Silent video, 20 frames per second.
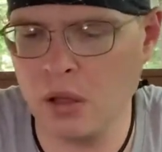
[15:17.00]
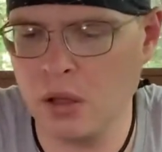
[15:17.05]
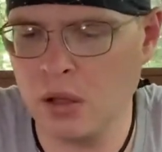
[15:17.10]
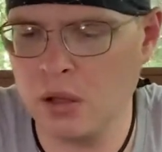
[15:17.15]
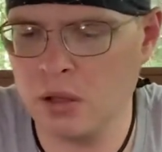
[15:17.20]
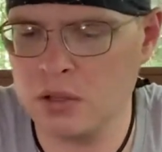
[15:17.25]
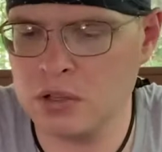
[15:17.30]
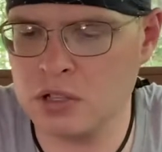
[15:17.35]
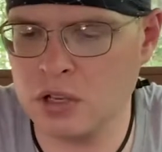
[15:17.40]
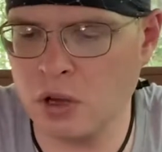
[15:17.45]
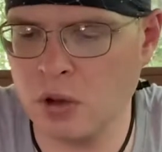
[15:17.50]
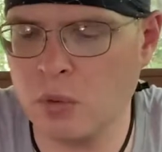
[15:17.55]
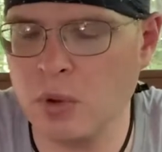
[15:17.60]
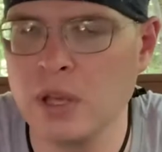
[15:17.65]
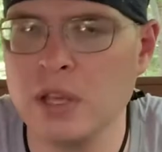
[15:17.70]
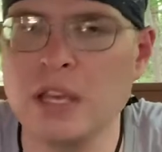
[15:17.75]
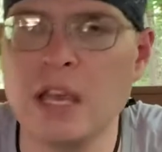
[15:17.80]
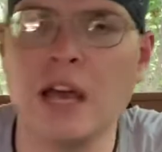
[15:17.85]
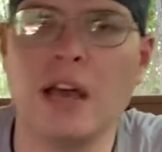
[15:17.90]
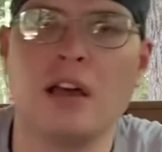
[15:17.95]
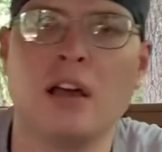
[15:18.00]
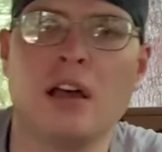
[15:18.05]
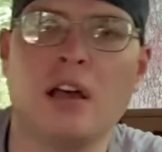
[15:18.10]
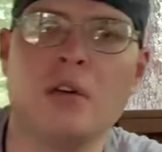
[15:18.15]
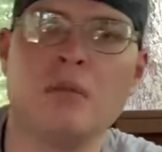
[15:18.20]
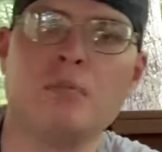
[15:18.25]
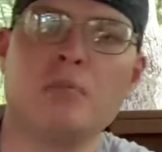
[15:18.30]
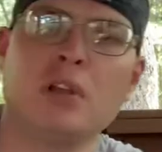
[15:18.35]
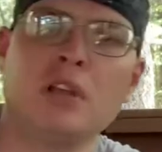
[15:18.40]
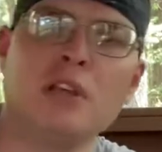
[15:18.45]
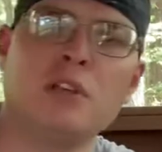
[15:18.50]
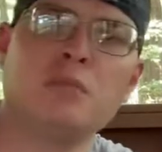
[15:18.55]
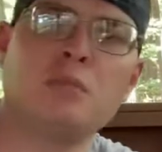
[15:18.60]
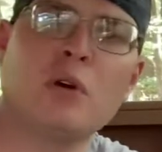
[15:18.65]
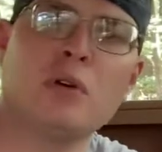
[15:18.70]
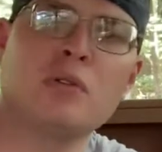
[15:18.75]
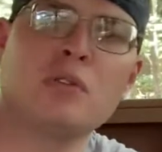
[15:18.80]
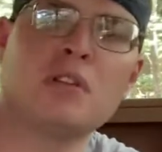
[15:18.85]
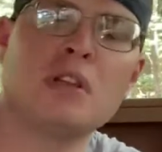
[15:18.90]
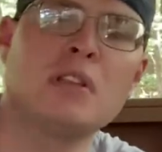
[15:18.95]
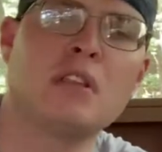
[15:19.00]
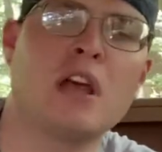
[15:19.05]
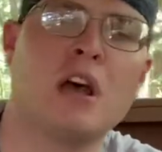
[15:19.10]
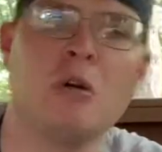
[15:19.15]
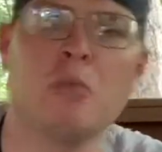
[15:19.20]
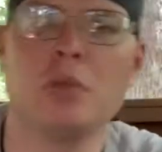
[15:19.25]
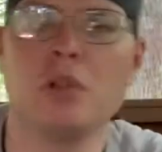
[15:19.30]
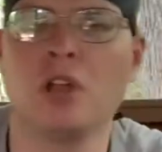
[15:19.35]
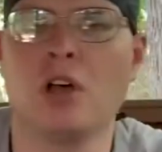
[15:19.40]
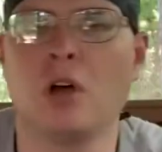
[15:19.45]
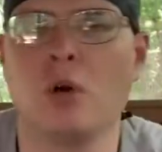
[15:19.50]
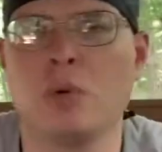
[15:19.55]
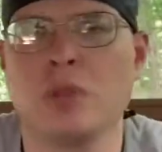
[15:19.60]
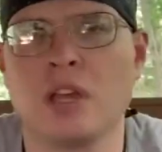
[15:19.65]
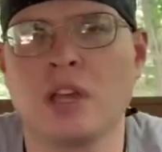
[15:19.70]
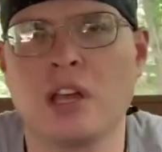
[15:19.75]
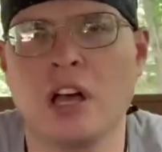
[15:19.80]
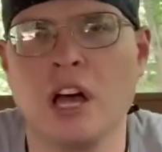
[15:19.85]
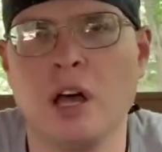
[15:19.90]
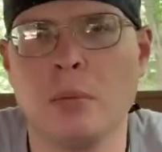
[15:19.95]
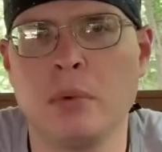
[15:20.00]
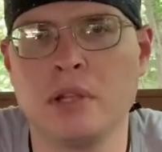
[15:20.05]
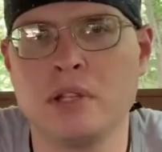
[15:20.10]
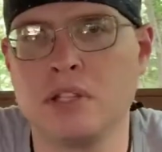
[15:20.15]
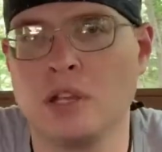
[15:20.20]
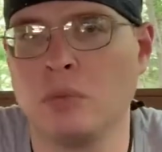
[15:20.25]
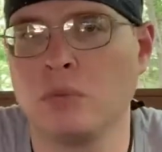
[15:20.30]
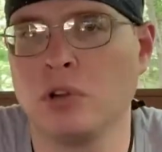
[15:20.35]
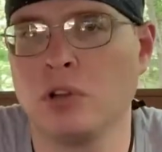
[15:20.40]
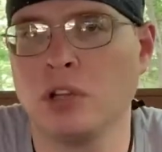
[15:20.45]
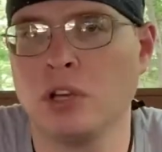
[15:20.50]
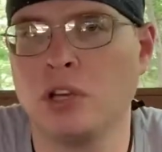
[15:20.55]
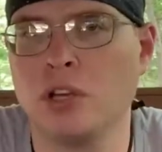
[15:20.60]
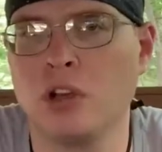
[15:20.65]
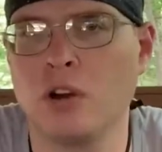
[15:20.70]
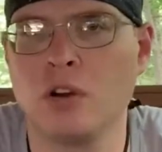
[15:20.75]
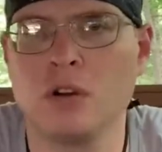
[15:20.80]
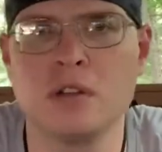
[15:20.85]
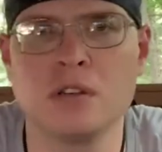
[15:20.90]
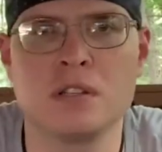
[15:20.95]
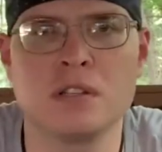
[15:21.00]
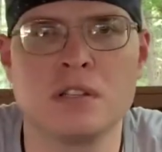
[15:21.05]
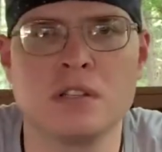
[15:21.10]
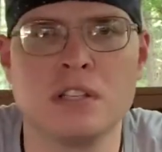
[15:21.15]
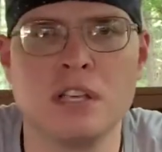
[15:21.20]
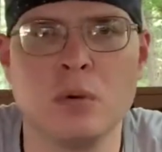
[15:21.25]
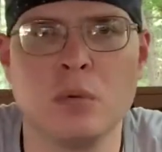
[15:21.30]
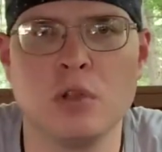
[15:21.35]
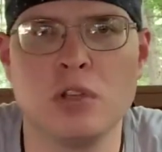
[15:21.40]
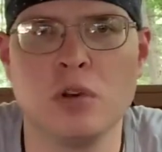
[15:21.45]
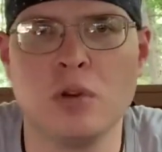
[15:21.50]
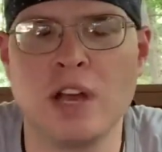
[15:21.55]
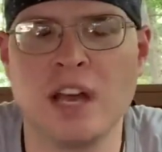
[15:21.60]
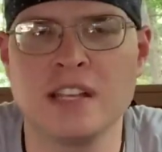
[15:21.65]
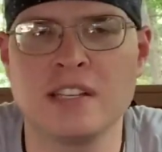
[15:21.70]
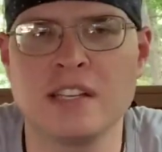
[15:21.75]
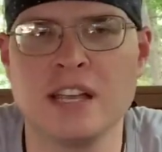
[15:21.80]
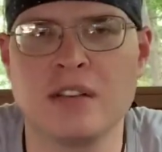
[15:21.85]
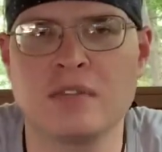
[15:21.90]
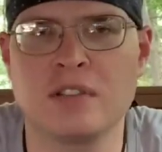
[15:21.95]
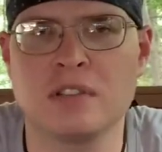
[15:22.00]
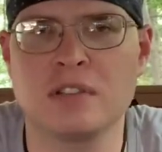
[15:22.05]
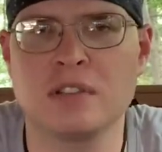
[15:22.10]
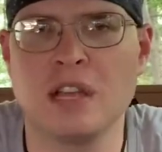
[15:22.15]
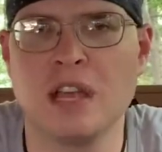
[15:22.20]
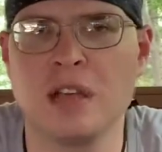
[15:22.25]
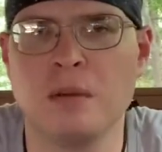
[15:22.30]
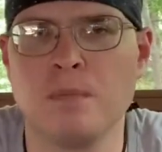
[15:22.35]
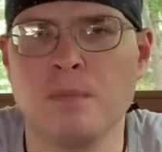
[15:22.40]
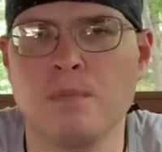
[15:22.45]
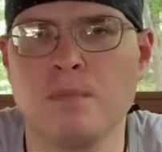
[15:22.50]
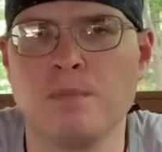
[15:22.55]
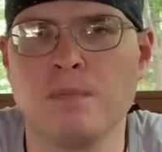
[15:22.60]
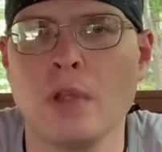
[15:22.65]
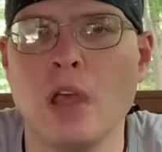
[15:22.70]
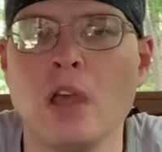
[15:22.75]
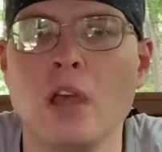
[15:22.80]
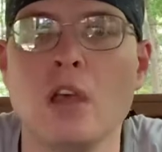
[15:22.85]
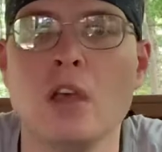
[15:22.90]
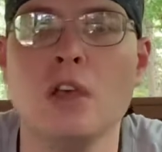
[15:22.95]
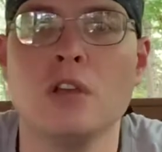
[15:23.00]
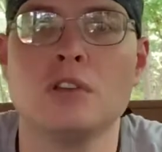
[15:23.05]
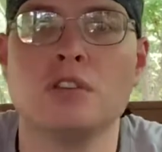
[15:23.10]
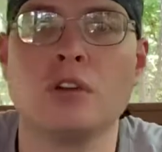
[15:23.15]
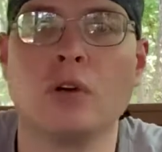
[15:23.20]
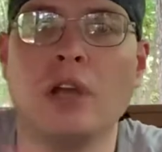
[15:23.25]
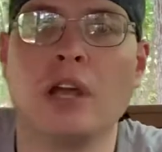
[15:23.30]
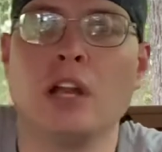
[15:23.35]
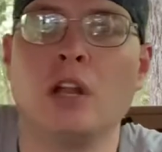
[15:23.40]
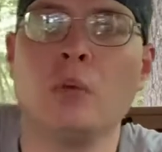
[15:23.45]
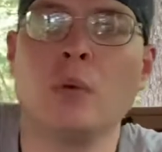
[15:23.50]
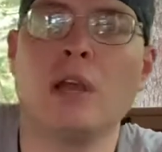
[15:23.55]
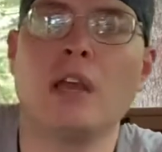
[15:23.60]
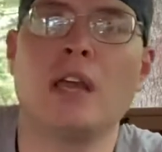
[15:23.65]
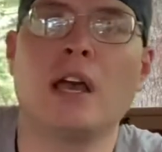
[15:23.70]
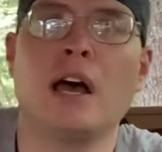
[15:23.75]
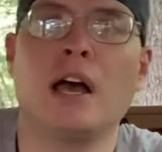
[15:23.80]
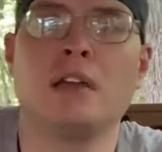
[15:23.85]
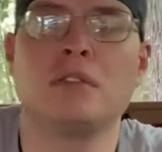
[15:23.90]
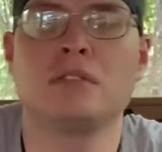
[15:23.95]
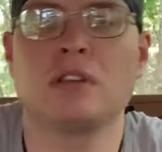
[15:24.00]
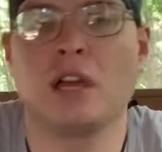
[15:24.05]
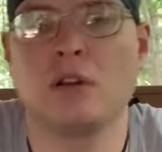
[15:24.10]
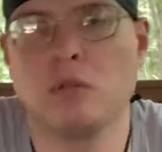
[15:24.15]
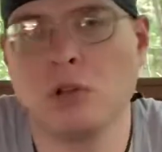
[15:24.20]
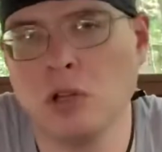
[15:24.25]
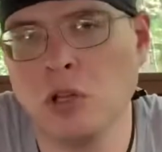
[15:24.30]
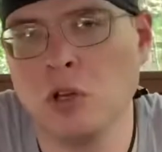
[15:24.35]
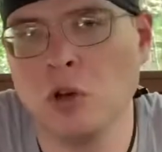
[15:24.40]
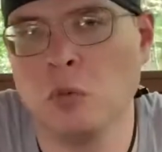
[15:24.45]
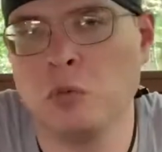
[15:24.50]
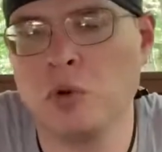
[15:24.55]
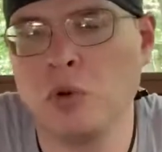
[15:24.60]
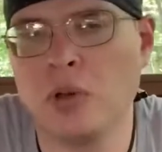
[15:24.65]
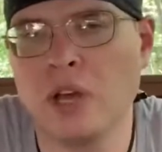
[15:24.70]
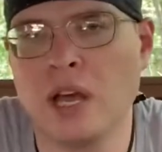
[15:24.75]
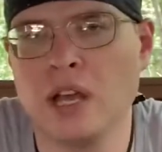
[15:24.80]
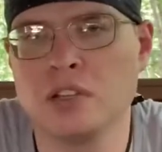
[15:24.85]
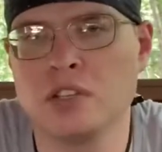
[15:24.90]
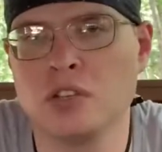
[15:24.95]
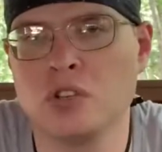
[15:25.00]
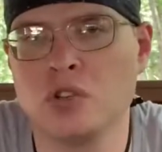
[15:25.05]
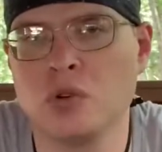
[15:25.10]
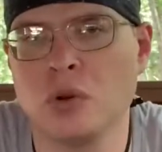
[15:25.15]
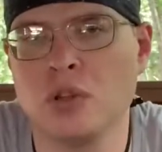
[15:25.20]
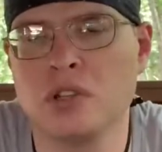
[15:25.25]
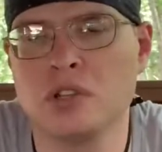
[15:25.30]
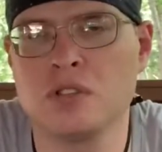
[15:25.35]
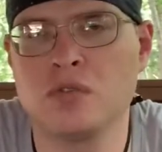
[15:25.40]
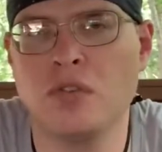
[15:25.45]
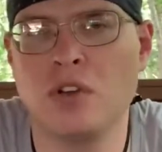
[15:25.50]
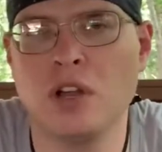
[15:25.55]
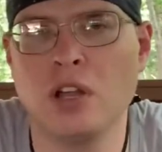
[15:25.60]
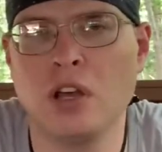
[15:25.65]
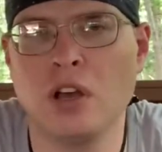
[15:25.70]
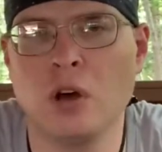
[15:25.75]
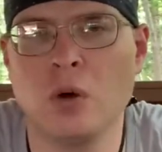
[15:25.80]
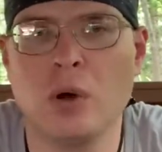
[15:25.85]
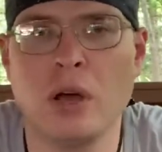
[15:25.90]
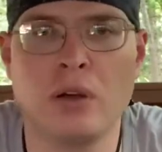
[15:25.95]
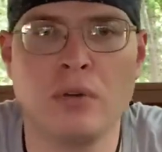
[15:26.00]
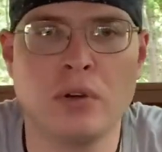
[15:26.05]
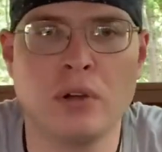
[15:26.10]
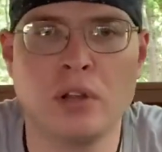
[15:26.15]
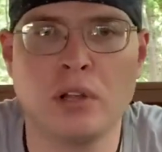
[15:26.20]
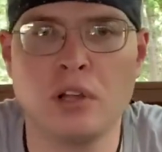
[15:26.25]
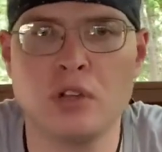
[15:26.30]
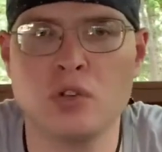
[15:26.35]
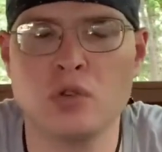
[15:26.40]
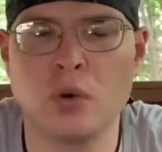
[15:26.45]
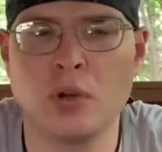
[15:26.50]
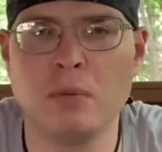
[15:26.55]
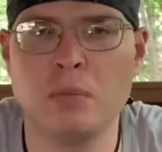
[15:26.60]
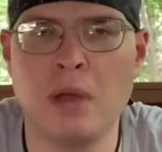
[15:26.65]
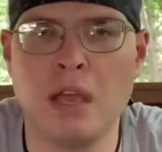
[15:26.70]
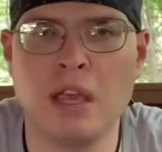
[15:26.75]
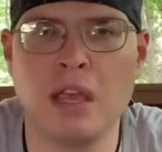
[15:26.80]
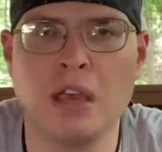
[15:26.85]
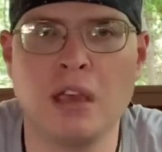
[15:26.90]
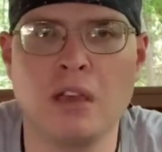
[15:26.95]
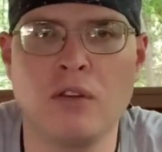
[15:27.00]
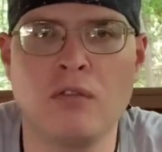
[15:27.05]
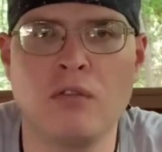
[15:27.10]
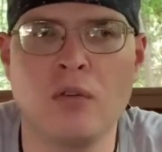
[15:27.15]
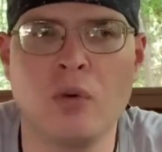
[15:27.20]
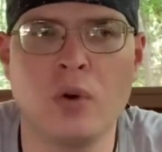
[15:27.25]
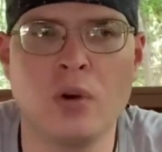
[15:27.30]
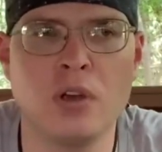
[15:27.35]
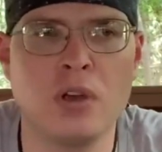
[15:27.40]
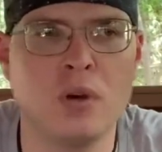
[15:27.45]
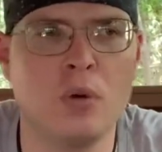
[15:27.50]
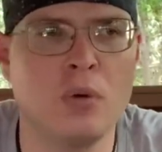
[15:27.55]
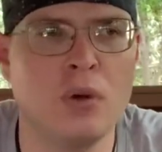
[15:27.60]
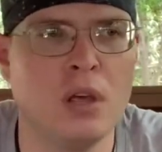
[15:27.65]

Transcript: So yeah, please post it down below in the comments. I'm really curious to see what you guys have to say. So anyway, guys, I really hope you guys enjoyed this video. I really enjoyed making it for you.